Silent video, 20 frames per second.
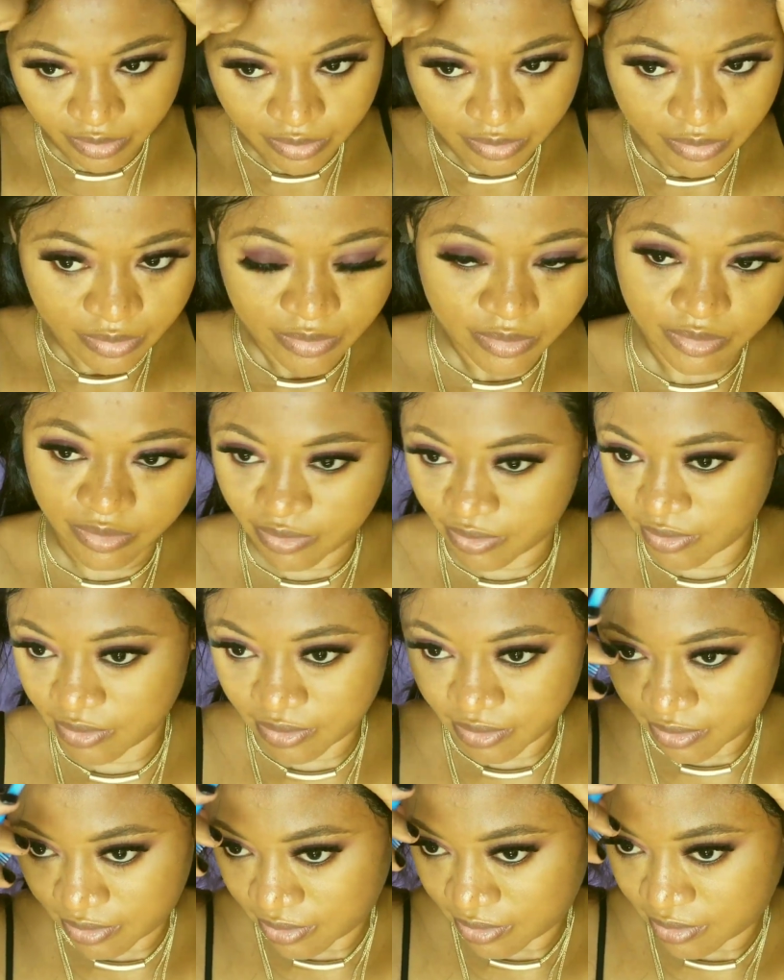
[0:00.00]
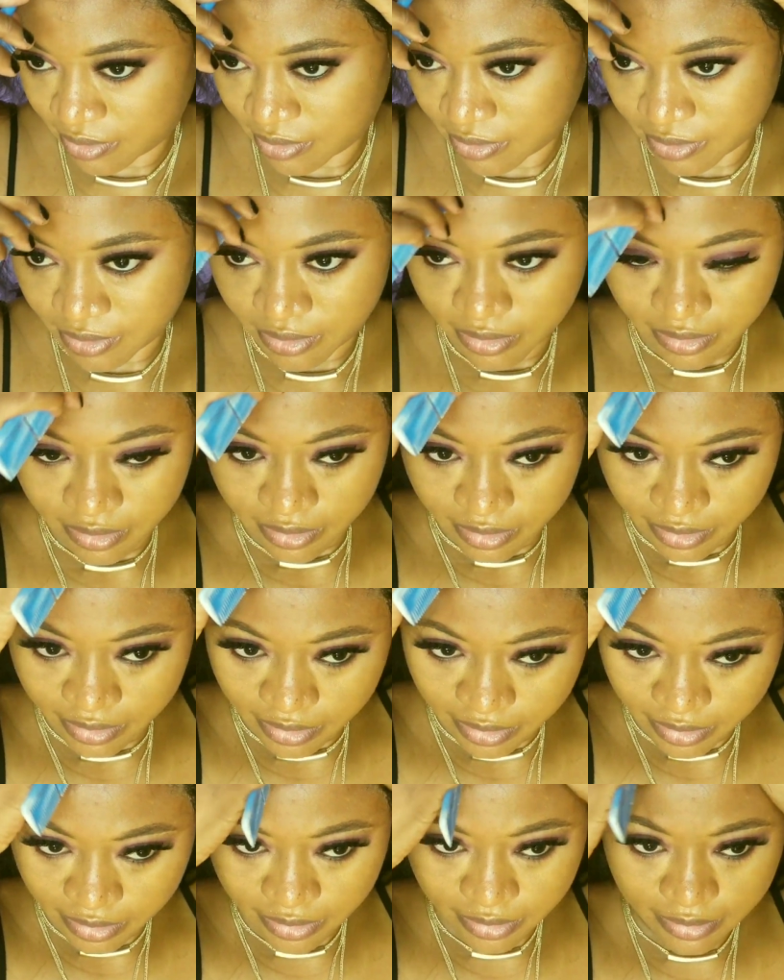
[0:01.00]
I'm not going to do too much style
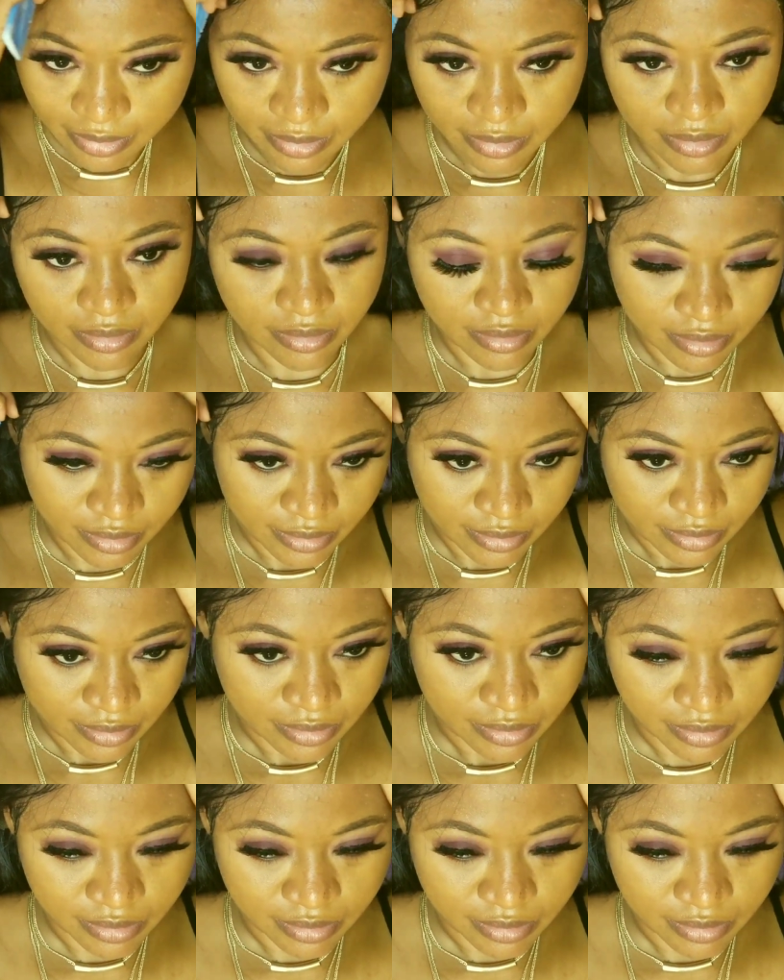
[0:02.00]
on this hair. I'm